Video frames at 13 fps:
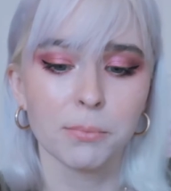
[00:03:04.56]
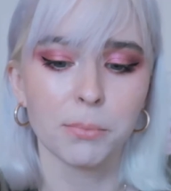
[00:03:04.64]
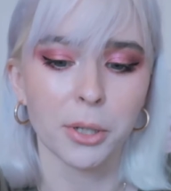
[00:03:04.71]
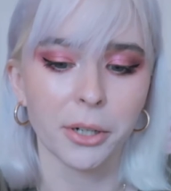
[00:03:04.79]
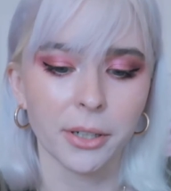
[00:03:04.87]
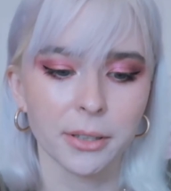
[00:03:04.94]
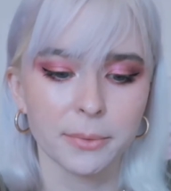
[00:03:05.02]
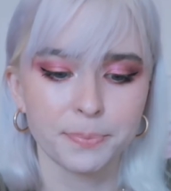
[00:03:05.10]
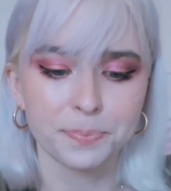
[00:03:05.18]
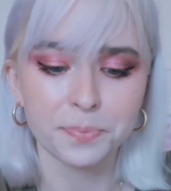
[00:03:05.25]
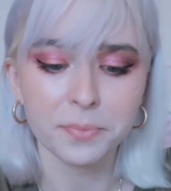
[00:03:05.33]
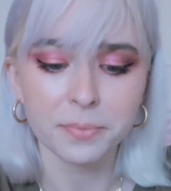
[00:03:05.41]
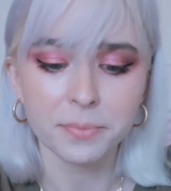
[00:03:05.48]
product.
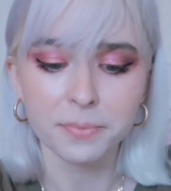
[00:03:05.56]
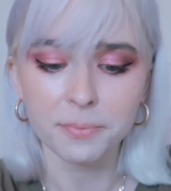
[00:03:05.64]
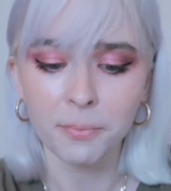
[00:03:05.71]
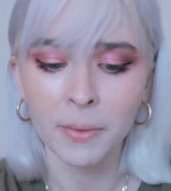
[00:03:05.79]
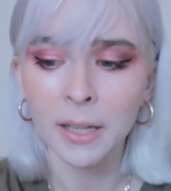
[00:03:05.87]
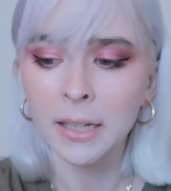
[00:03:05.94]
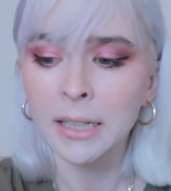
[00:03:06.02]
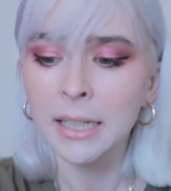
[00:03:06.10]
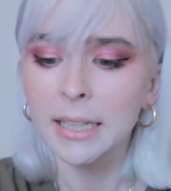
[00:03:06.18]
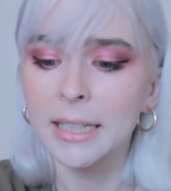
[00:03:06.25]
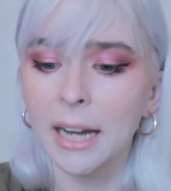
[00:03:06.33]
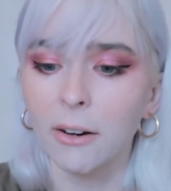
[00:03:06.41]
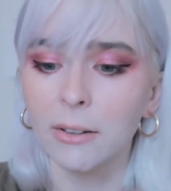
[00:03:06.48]

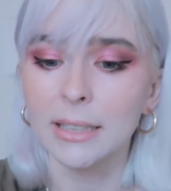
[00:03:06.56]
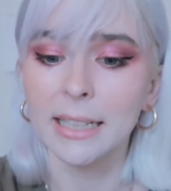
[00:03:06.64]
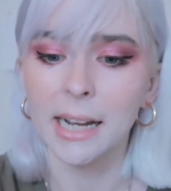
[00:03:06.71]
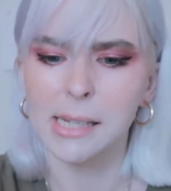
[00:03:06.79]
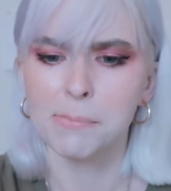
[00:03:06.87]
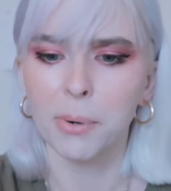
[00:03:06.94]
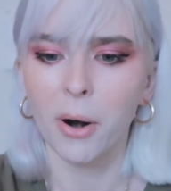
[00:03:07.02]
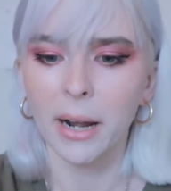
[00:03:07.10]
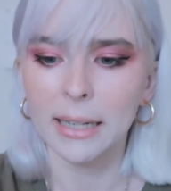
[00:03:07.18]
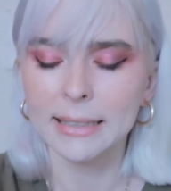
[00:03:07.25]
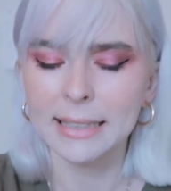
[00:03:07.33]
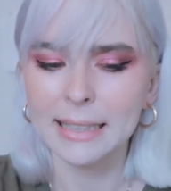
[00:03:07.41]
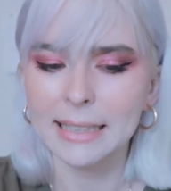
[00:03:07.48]
Now the next product